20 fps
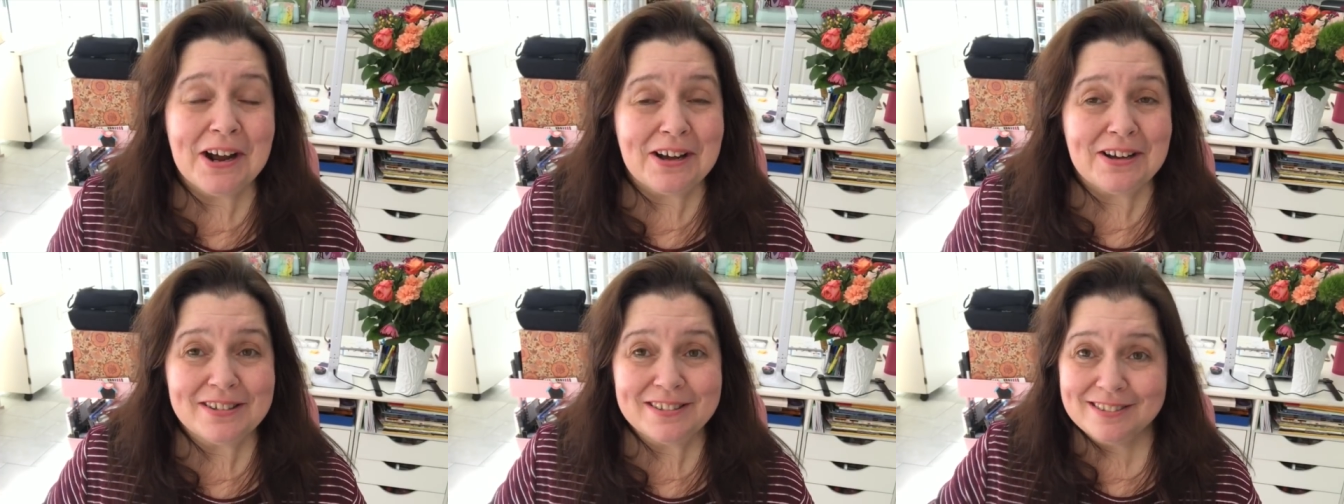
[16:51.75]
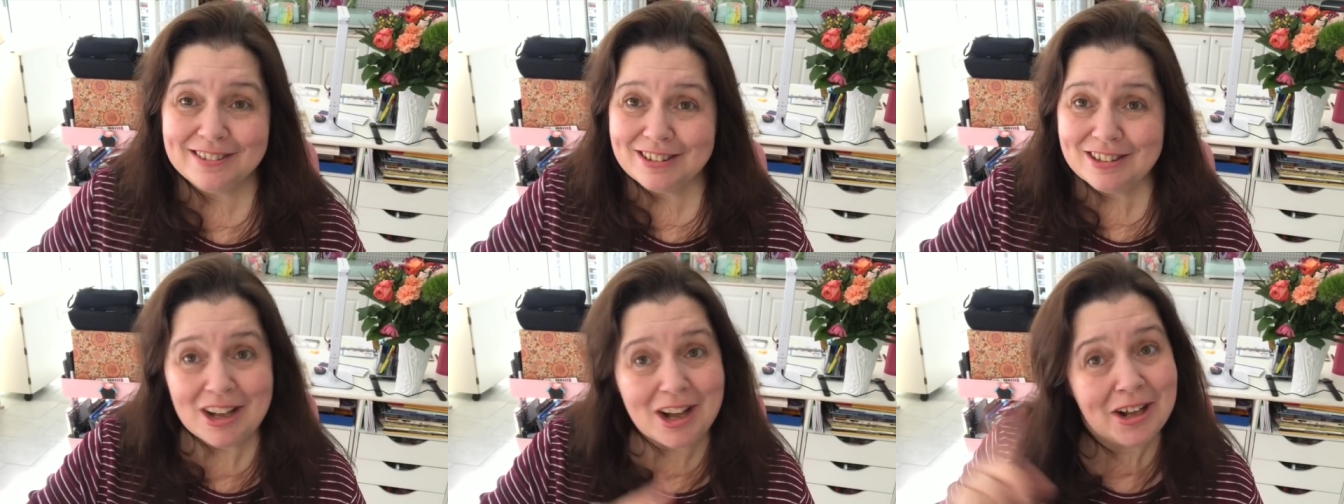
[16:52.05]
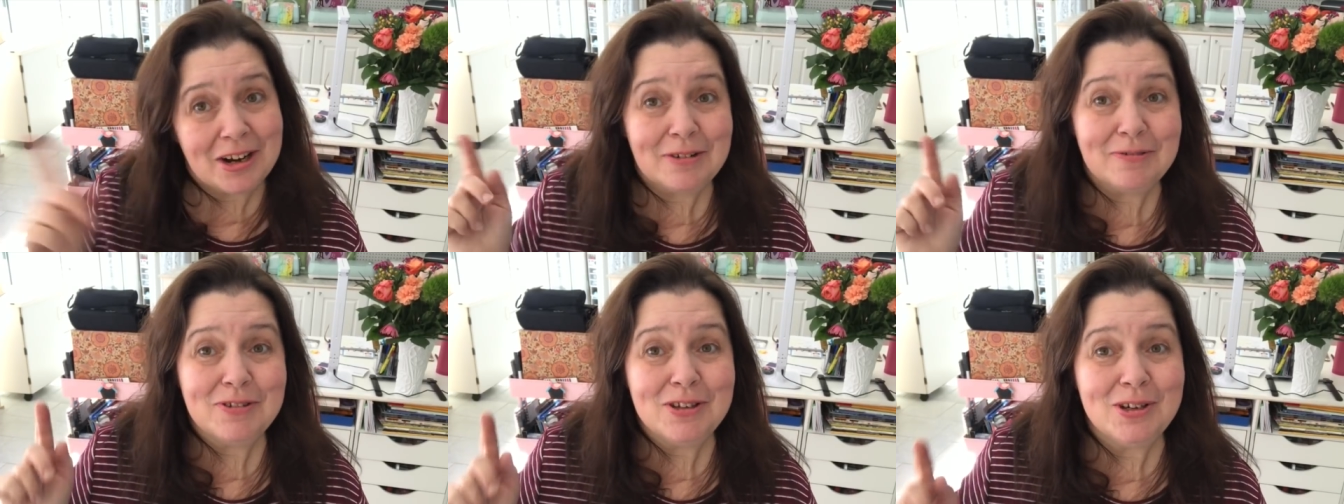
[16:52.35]
a
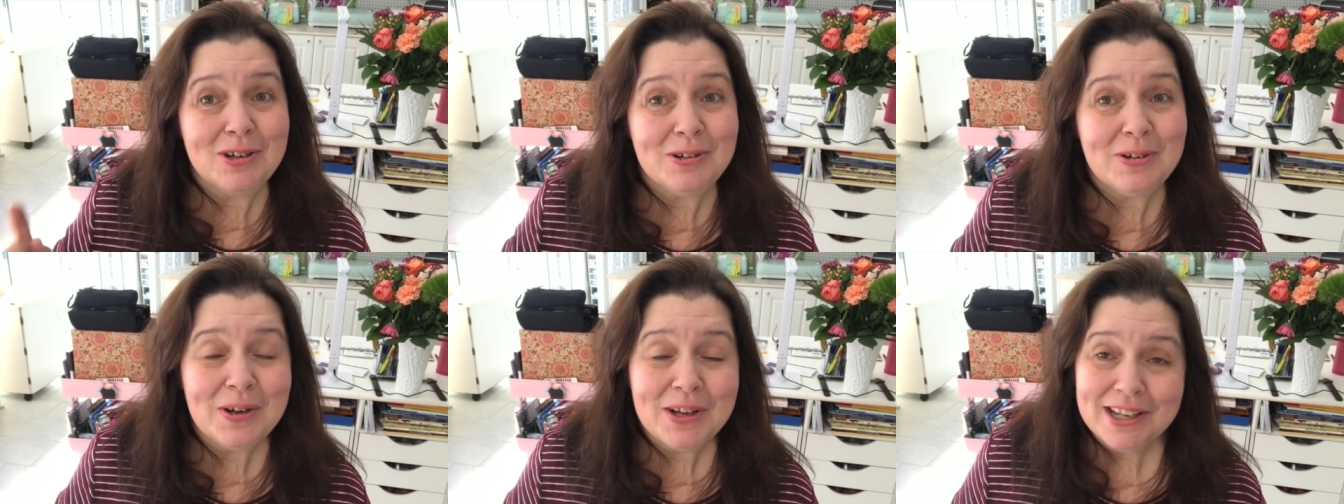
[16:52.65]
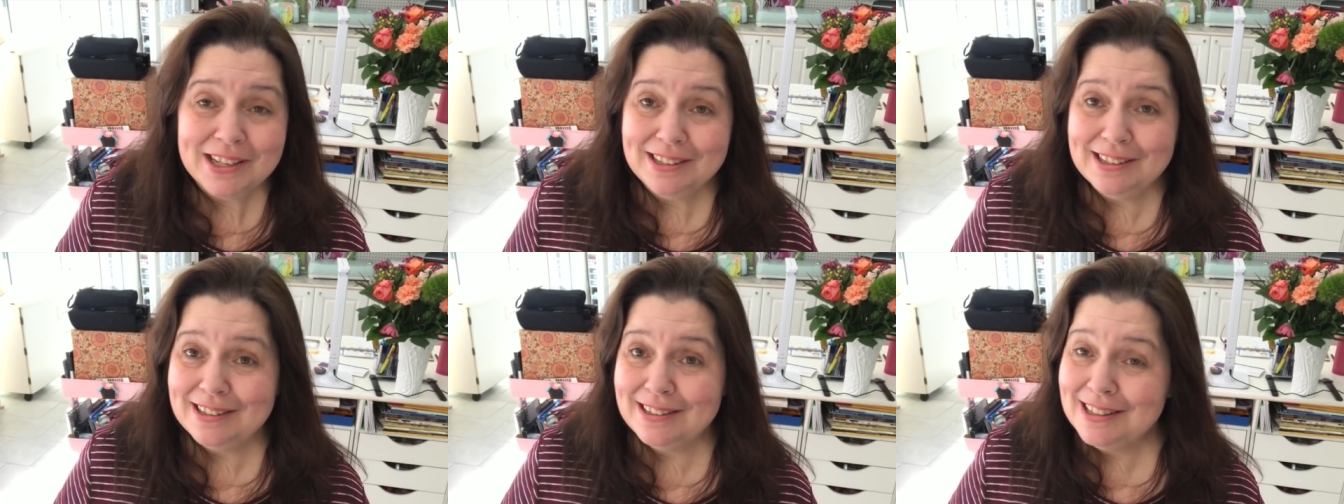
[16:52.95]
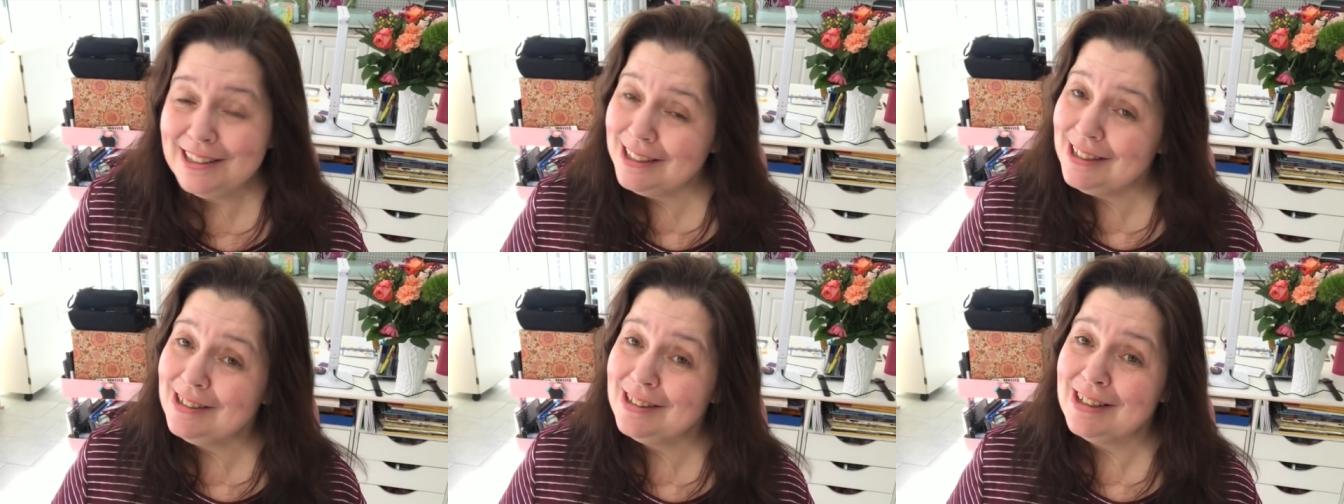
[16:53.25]
lot of you
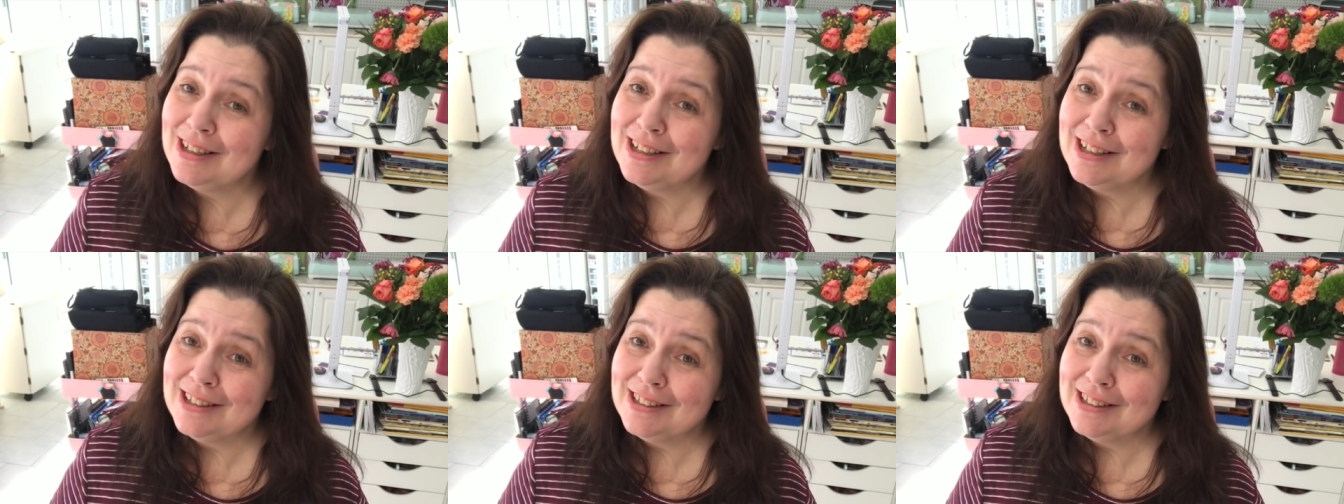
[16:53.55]
need